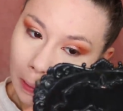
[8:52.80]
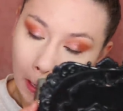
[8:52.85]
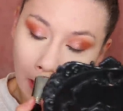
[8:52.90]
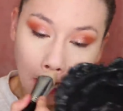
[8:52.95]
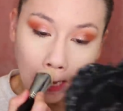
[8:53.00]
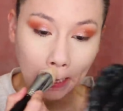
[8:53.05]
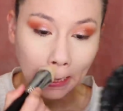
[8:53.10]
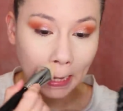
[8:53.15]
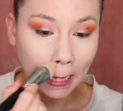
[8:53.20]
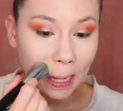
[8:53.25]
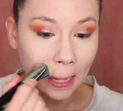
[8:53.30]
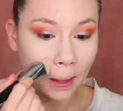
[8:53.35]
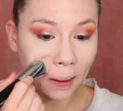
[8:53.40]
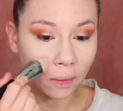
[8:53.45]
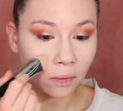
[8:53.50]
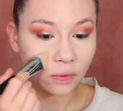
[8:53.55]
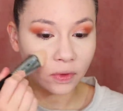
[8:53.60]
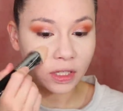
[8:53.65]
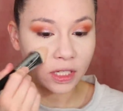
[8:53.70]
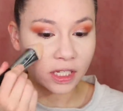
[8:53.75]
I
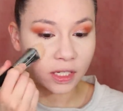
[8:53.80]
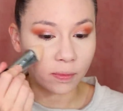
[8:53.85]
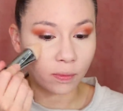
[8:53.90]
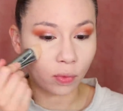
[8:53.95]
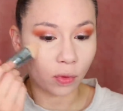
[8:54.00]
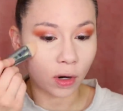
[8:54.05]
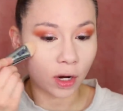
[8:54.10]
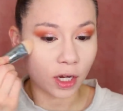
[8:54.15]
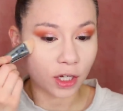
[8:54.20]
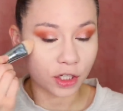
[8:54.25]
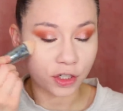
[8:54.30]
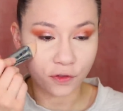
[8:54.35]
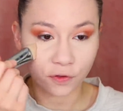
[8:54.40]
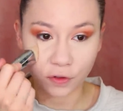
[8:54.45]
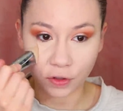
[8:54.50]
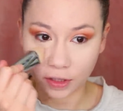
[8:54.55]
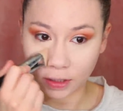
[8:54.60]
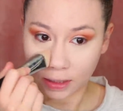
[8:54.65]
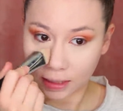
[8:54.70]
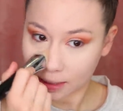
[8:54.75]
love this brush
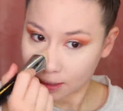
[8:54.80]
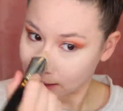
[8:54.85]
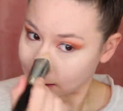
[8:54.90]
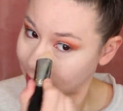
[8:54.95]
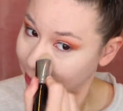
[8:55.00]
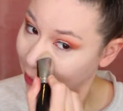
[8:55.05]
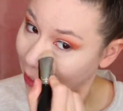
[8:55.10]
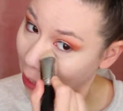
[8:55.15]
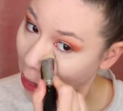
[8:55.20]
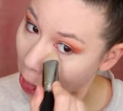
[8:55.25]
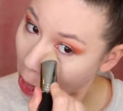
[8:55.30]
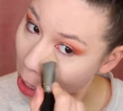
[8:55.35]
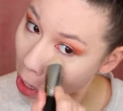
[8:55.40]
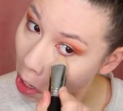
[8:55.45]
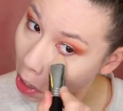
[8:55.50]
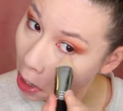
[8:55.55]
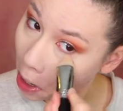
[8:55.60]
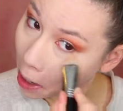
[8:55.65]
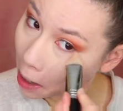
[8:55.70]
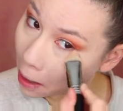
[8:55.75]
for
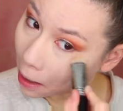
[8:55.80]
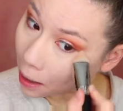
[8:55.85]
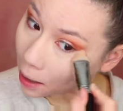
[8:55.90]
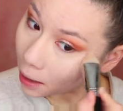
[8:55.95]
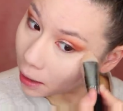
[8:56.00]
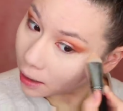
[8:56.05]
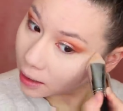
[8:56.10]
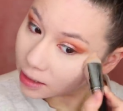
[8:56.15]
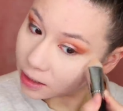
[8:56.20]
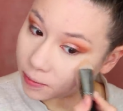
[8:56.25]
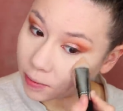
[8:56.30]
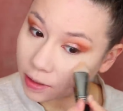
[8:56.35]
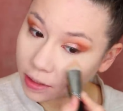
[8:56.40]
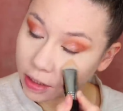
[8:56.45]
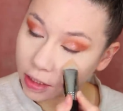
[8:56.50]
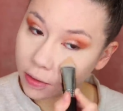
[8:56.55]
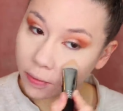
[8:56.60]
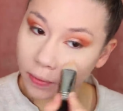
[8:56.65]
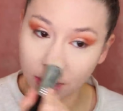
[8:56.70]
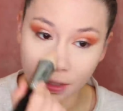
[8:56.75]
concealer,
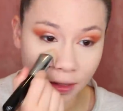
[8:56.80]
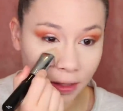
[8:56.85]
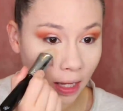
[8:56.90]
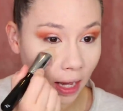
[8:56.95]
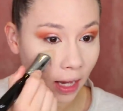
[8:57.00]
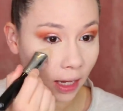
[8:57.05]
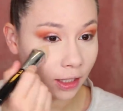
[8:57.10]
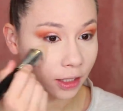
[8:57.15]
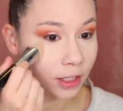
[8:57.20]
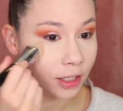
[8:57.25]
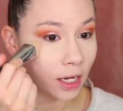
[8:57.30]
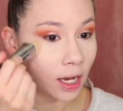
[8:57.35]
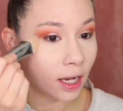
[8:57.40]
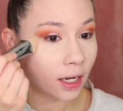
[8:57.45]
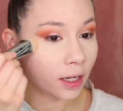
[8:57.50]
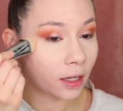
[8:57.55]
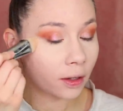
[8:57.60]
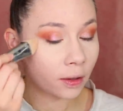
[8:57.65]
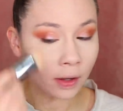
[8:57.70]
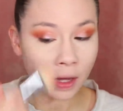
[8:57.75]
especially with the
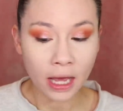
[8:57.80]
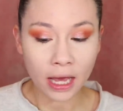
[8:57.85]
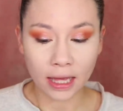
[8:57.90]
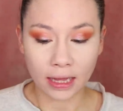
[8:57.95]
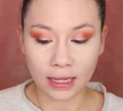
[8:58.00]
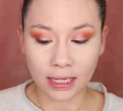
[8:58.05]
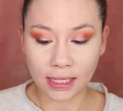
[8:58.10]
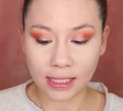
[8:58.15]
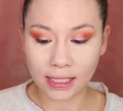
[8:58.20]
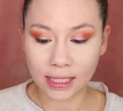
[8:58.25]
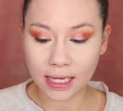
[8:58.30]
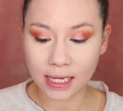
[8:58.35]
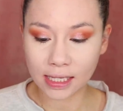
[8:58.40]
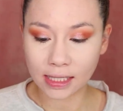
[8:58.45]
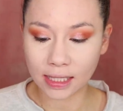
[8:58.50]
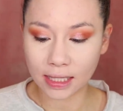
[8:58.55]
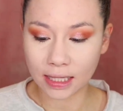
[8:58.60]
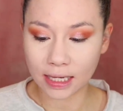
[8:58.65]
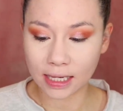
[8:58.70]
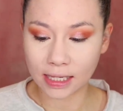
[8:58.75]
eyeshadow. This
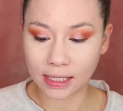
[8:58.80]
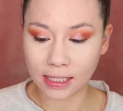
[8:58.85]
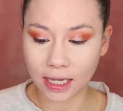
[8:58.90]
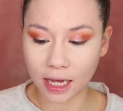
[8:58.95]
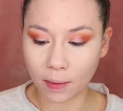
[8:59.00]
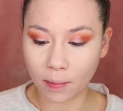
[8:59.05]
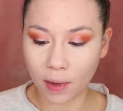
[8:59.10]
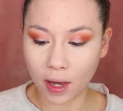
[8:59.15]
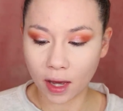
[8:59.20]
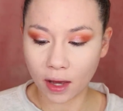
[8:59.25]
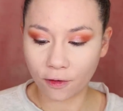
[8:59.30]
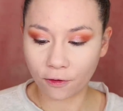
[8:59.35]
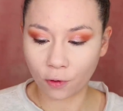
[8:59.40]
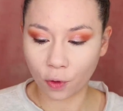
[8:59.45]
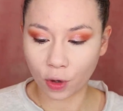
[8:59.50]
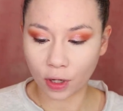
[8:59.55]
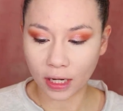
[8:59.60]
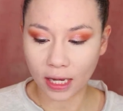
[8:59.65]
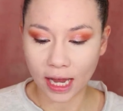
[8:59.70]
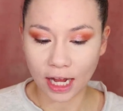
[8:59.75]
is the Sigma
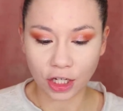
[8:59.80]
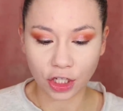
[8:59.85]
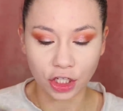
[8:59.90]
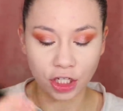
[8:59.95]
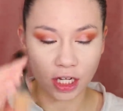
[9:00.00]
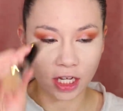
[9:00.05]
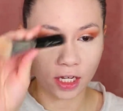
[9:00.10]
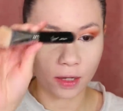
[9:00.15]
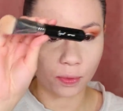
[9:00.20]
4DHD